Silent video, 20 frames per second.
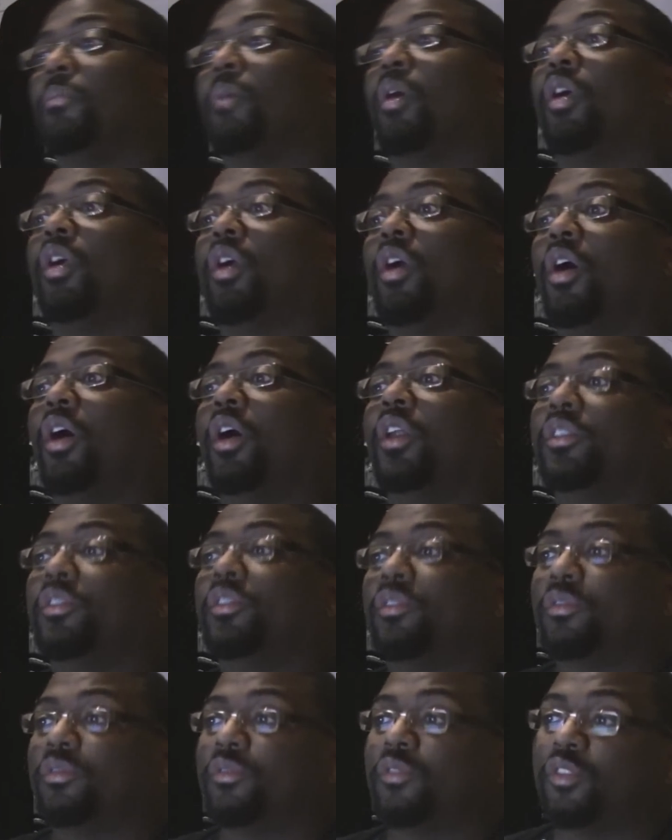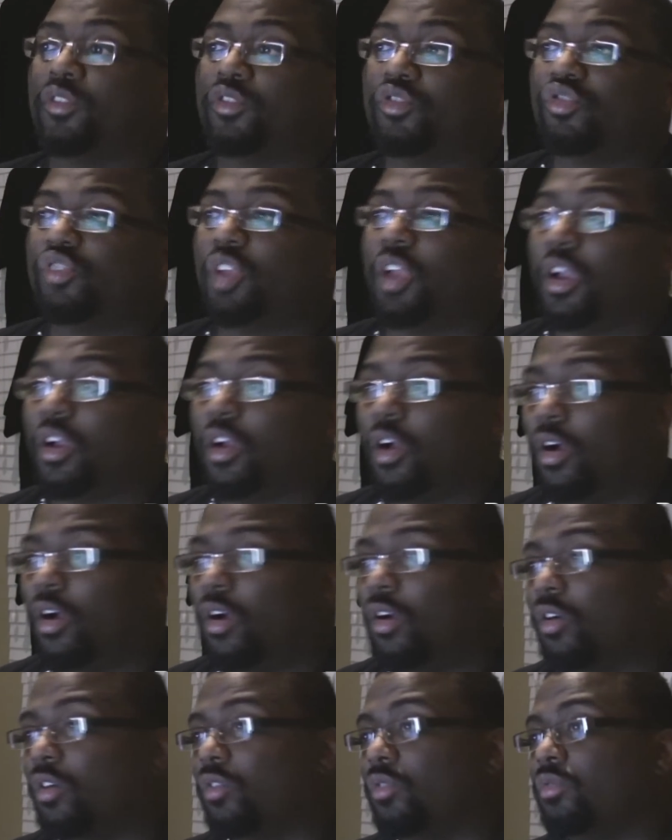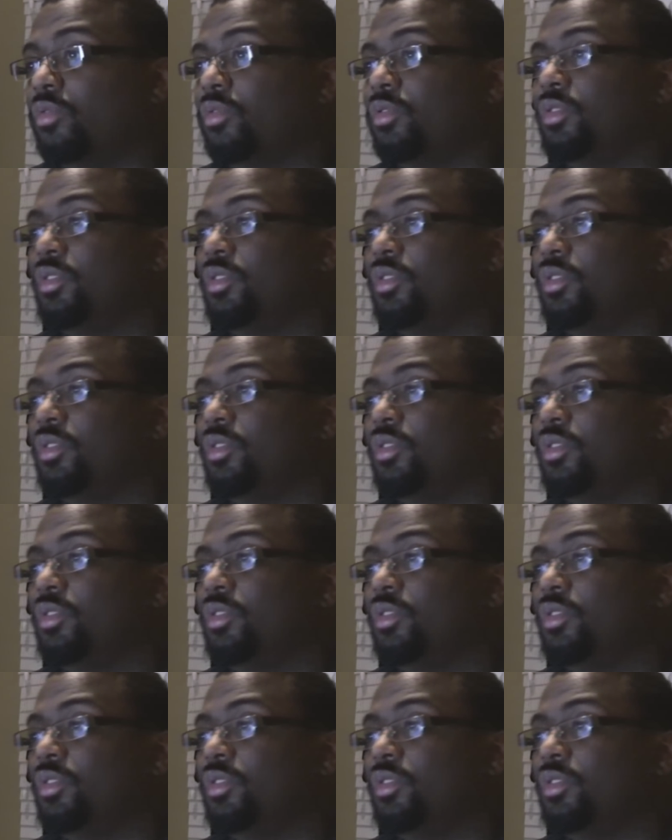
Mark Hunt versus Chet Congo.